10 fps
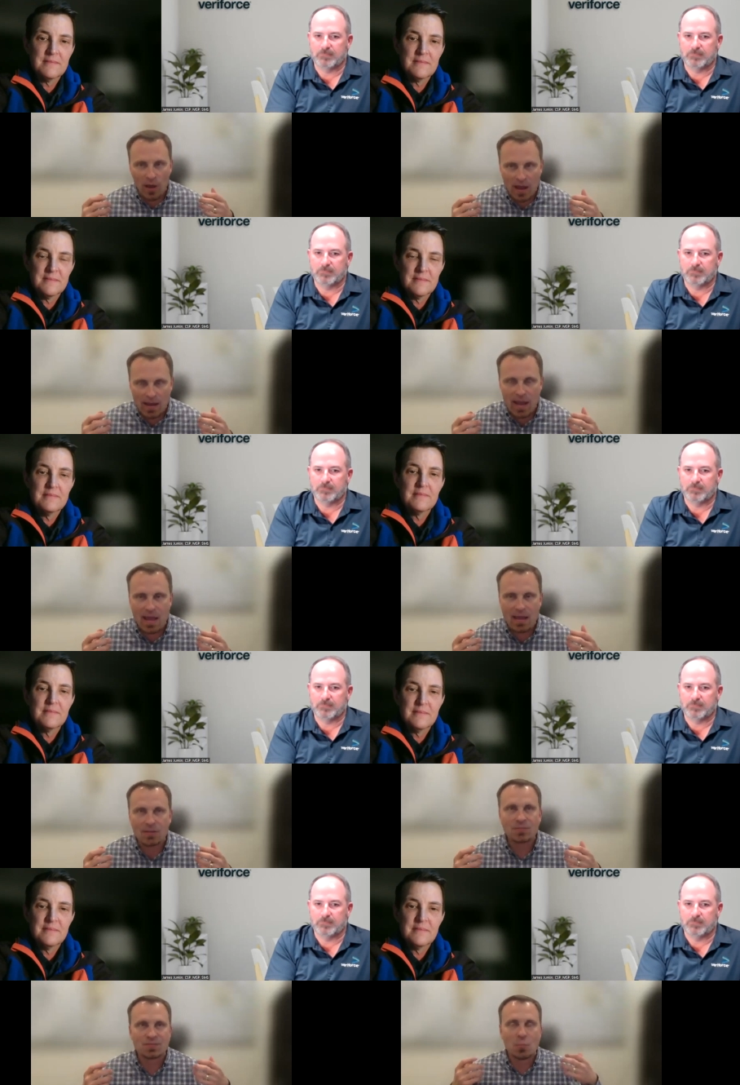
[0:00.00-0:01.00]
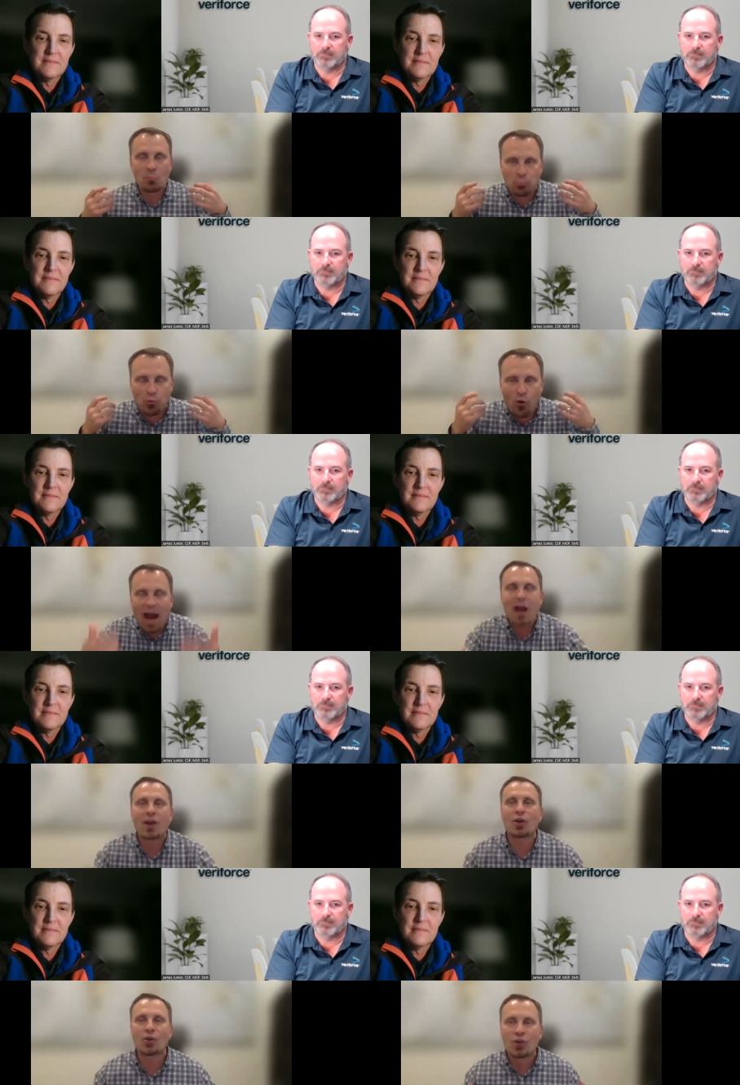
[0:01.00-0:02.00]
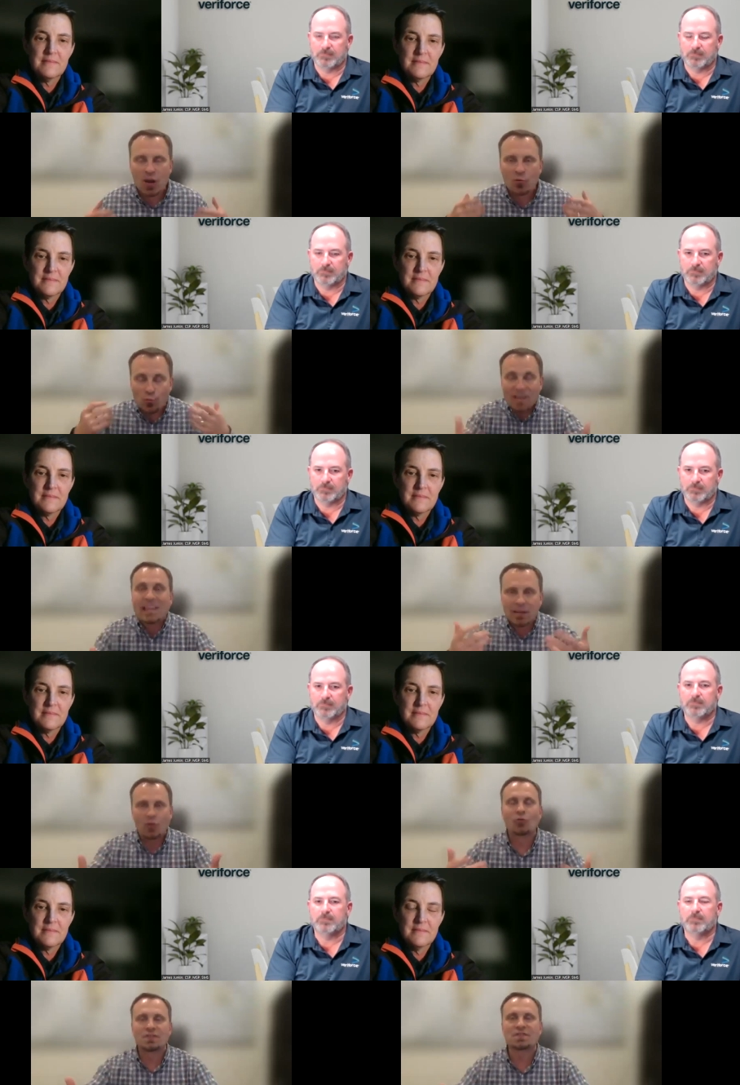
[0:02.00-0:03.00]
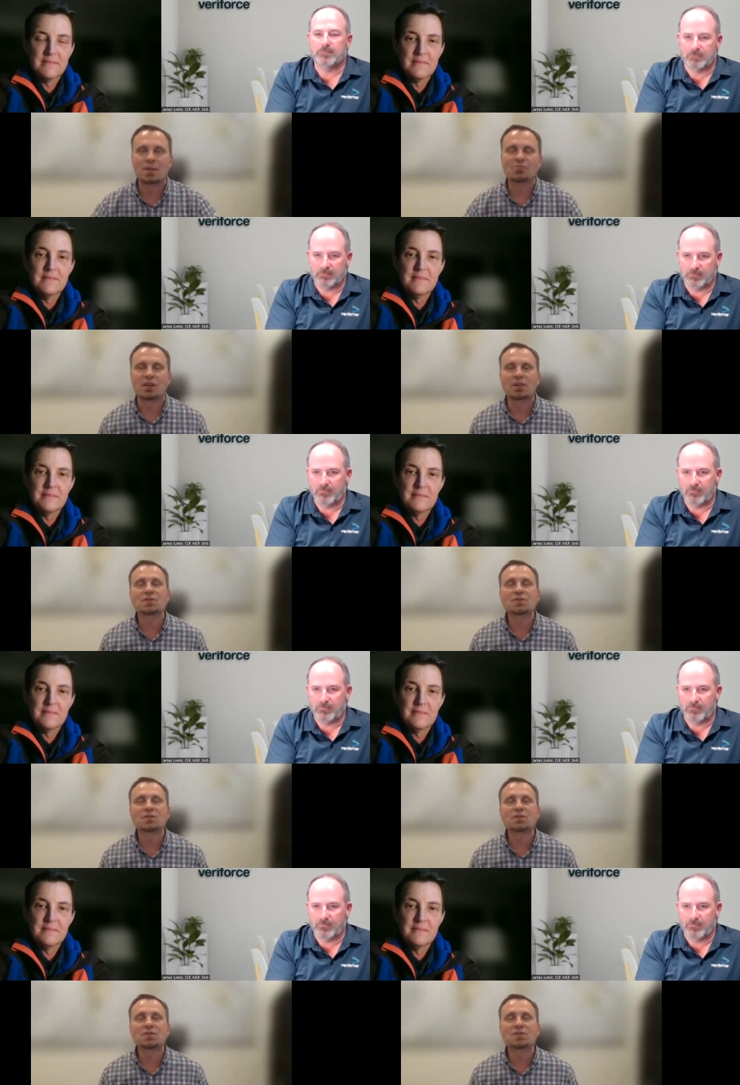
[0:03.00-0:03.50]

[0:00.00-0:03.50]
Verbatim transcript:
Speaker 1: and and some prior reading on the subject.